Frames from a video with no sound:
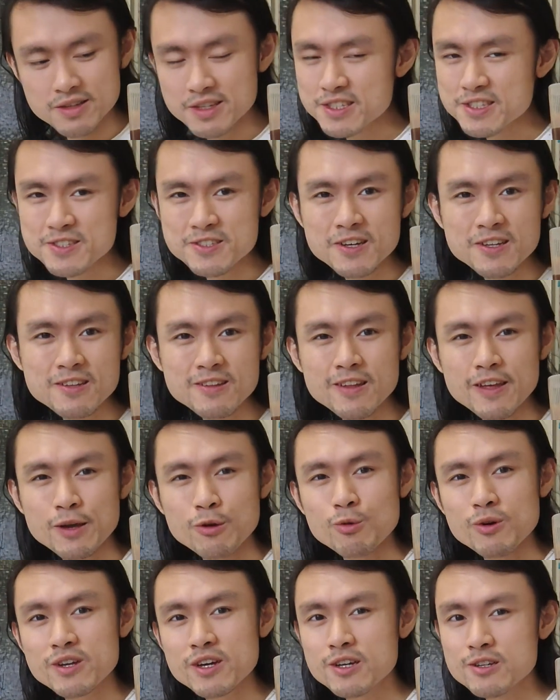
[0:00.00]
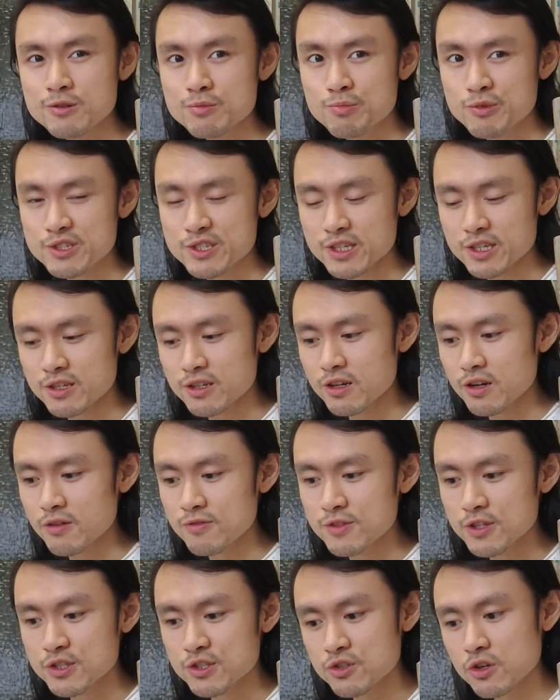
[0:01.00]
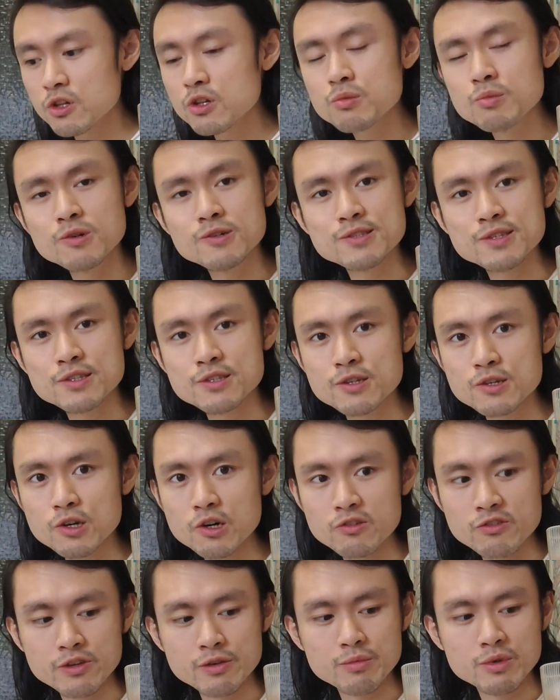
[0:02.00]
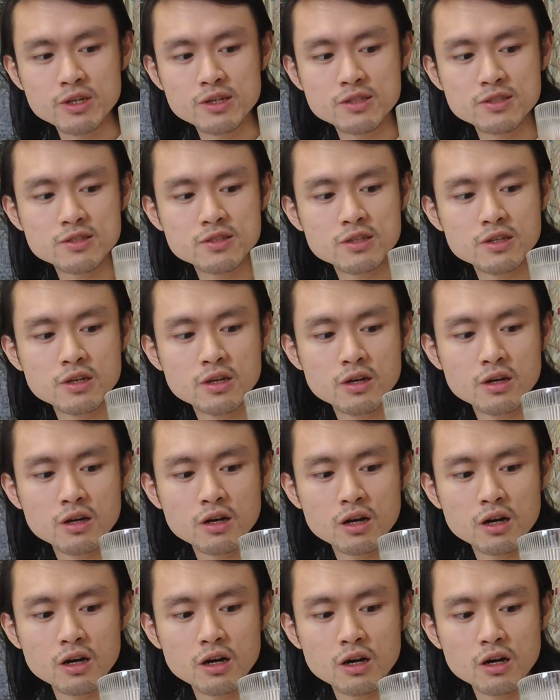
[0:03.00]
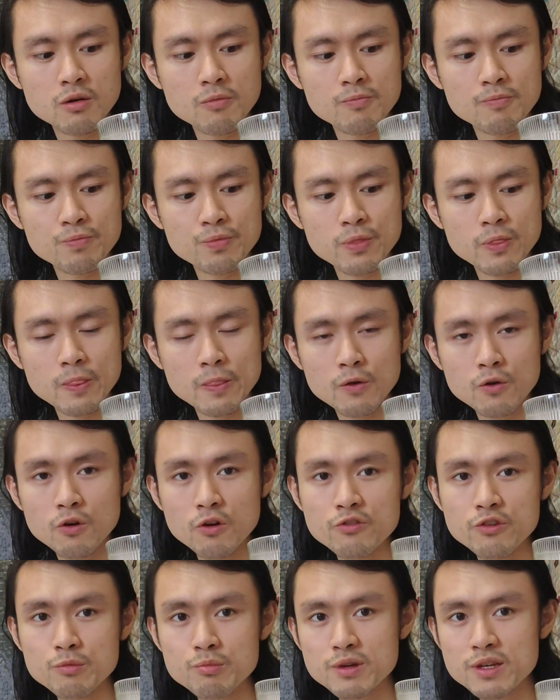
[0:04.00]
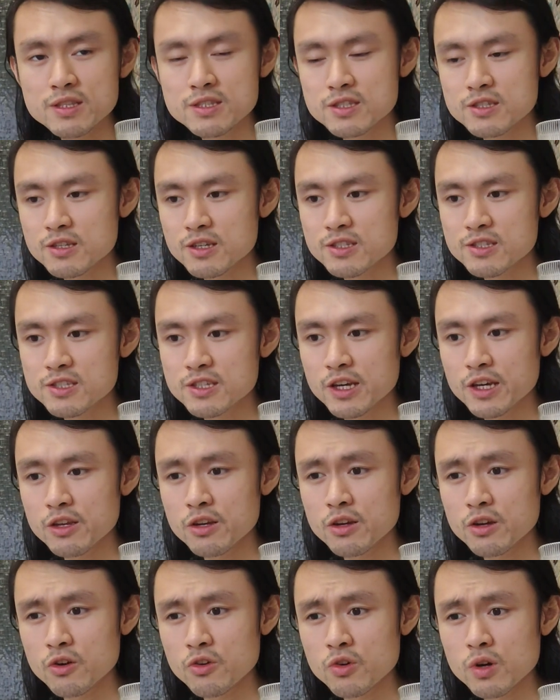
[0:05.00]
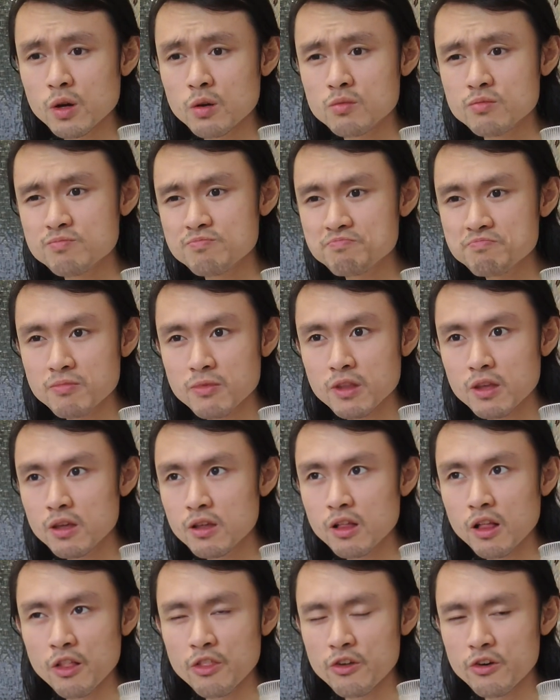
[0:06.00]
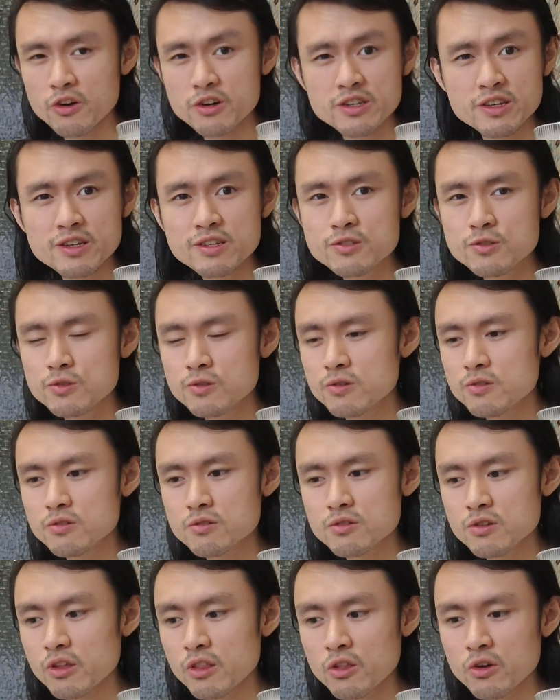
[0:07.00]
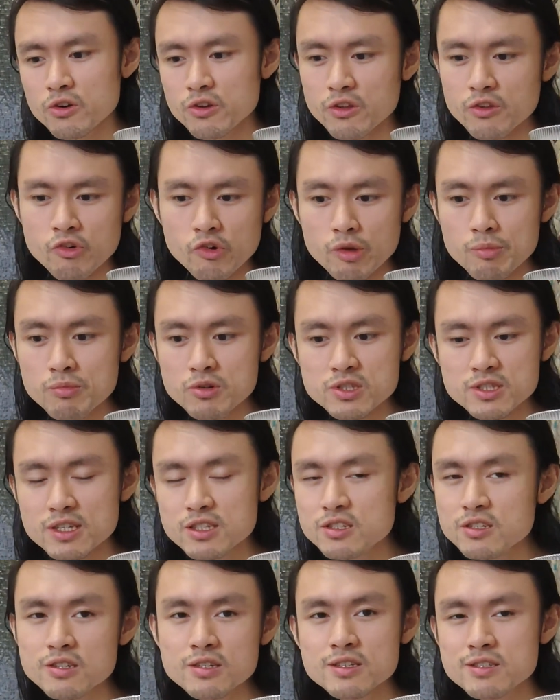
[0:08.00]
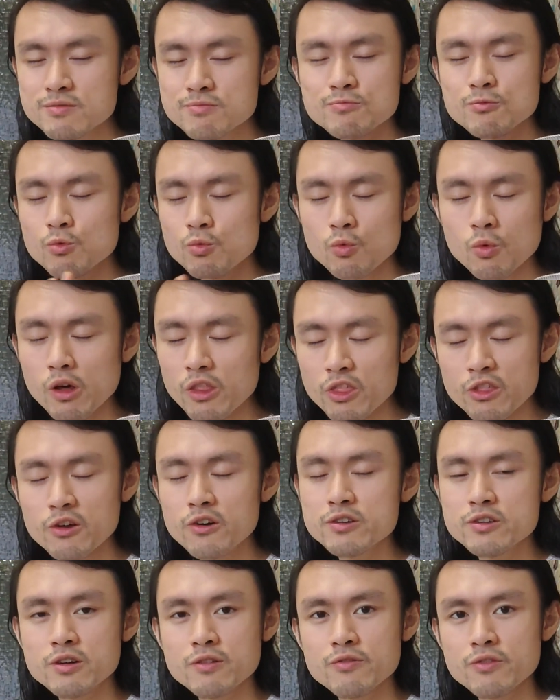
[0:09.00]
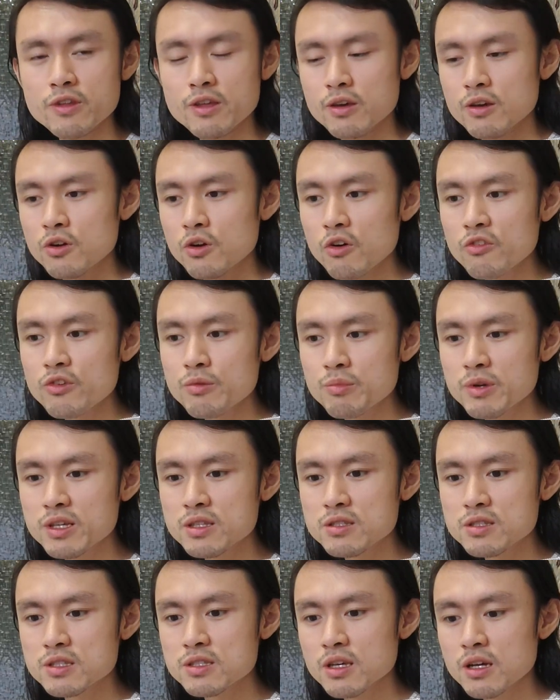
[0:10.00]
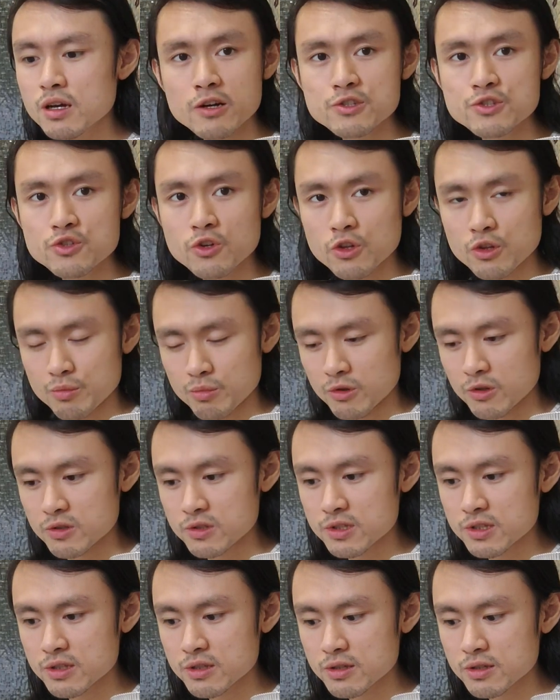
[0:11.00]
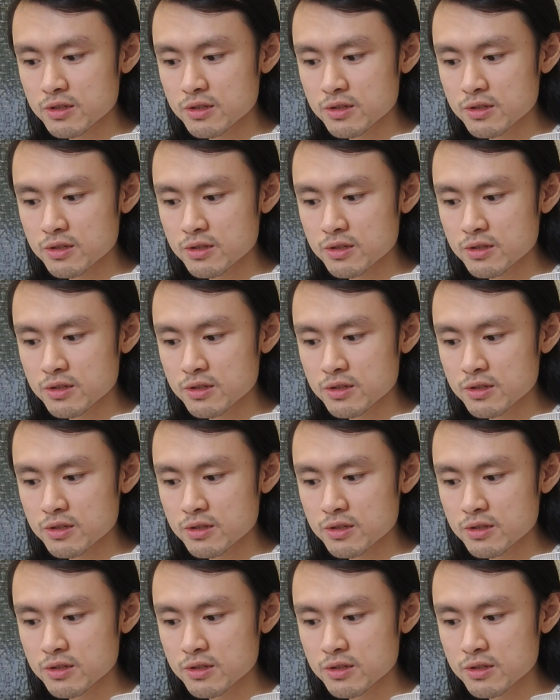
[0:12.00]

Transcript: It's not like 100% of the solubles in the coffee, because coffee beans contain around 30 to 33%. One third of the coffee beans are solubles.